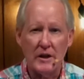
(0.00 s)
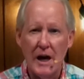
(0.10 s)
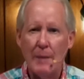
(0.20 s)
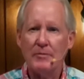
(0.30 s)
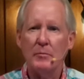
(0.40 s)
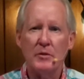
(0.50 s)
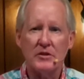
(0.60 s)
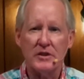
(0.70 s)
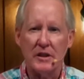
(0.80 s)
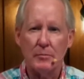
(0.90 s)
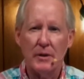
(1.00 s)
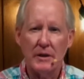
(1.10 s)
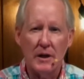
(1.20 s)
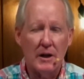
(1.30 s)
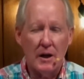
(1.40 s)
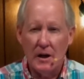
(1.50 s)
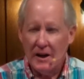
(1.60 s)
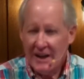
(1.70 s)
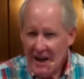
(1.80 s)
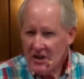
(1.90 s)
optimistic, but
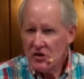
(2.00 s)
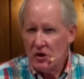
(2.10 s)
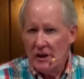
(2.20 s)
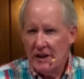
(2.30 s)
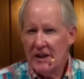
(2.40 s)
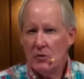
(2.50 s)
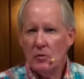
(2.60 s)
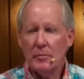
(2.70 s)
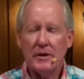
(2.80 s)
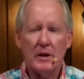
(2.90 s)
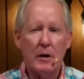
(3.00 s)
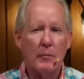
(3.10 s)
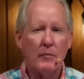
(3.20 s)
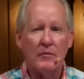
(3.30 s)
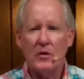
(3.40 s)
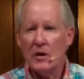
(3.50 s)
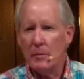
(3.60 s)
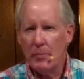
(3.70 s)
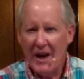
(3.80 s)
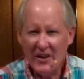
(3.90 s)
occasionally he would become very
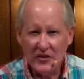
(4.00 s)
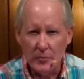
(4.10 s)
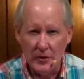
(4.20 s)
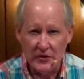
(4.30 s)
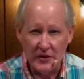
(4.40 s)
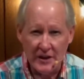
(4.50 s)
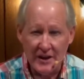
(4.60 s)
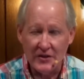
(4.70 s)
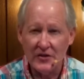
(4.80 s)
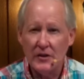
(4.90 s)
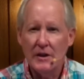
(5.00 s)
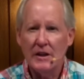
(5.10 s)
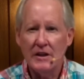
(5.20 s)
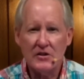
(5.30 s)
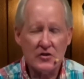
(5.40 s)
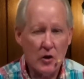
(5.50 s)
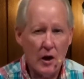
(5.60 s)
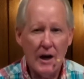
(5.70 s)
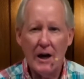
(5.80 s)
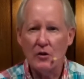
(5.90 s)
pessimistic as he saw
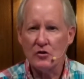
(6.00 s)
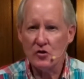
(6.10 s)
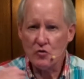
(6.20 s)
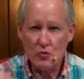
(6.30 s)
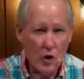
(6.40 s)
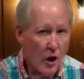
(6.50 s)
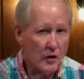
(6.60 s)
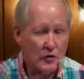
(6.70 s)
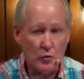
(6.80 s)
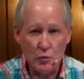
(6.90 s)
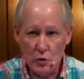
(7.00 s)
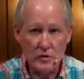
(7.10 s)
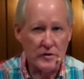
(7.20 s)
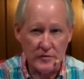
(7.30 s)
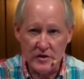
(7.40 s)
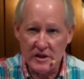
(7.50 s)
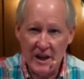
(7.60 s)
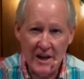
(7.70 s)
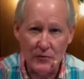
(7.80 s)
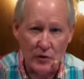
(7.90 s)
how strong the roots of
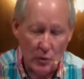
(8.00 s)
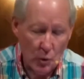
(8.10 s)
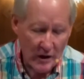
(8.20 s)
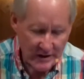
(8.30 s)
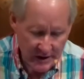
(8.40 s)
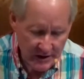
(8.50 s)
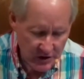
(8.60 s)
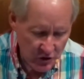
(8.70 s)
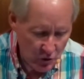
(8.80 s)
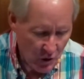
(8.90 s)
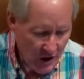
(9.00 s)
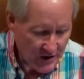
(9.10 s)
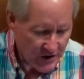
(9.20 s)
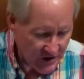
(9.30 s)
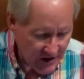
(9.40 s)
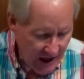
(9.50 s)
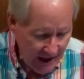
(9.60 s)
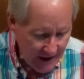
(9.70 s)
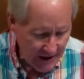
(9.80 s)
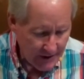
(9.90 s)
slavery went into
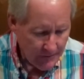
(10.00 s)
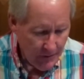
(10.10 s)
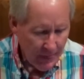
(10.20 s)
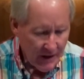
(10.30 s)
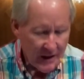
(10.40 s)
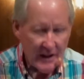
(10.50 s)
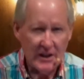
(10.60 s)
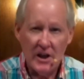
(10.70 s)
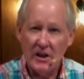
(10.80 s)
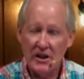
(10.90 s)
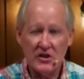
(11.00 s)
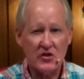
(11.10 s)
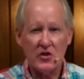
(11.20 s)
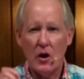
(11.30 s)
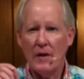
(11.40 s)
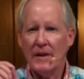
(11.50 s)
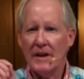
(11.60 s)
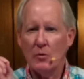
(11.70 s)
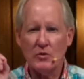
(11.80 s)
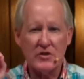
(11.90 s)
society. He saw that
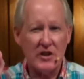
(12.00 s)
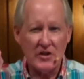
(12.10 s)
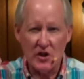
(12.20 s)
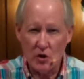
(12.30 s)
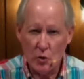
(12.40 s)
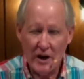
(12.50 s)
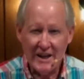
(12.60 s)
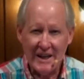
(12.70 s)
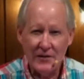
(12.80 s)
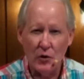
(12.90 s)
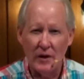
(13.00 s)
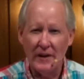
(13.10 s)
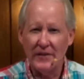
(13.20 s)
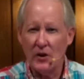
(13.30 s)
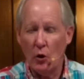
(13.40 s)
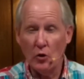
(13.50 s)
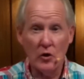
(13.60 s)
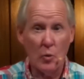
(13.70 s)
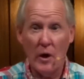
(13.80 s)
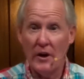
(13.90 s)
it was such a great evil and that the only
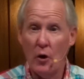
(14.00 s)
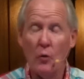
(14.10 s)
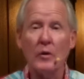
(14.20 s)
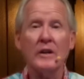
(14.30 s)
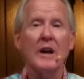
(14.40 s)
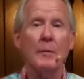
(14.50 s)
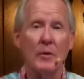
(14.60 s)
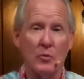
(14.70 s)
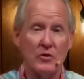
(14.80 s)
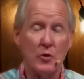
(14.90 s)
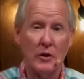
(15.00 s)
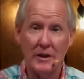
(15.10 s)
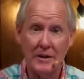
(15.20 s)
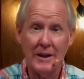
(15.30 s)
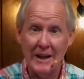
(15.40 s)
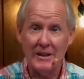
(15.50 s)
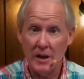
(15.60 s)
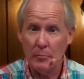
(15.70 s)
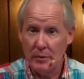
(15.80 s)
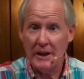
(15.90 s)
way to overcome it was going to end
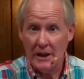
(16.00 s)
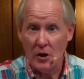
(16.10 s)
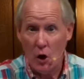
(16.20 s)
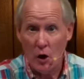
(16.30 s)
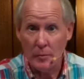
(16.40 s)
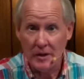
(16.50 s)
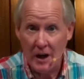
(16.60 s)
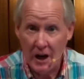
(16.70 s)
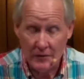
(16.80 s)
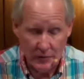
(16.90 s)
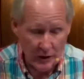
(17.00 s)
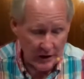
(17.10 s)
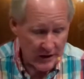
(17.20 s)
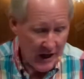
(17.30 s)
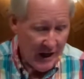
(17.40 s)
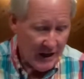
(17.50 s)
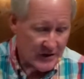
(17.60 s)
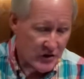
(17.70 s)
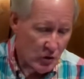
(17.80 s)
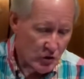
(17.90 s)
up being an armed conflict. And
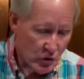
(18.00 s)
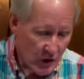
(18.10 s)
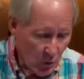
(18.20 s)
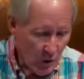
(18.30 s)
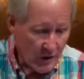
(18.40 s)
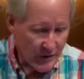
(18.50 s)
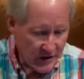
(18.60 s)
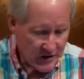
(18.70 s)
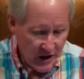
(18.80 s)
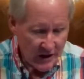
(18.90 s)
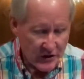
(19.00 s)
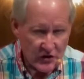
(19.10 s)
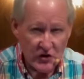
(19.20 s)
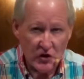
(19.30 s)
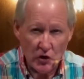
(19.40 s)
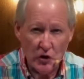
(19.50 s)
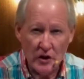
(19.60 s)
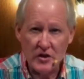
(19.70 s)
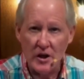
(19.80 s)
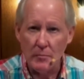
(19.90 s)
so during one of his
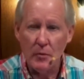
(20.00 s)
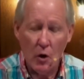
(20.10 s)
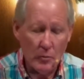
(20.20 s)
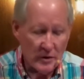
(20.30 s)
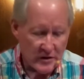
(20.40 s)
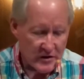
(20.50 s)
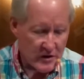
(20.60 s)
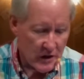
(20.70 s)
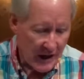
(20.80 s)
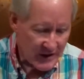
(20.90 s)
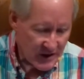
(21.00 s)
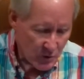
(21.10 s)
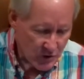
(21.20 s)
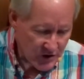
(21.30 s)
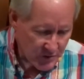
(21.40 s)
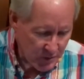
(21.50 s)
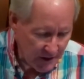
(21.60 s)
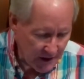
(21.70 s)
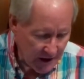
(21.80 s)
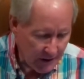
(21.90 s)
discouraging moments as he was
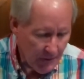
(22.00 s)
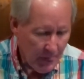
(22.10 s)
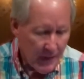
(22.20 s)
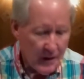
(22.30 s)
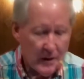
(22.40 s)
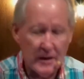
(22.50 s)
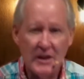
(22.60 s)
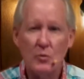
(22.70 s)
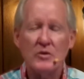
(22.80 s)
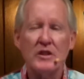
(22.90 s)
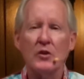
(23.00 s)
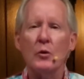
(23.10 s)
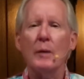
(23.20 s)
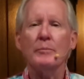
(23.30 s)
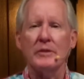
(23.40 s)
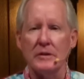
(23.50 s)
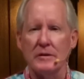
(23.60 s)
speaking, he was interrupted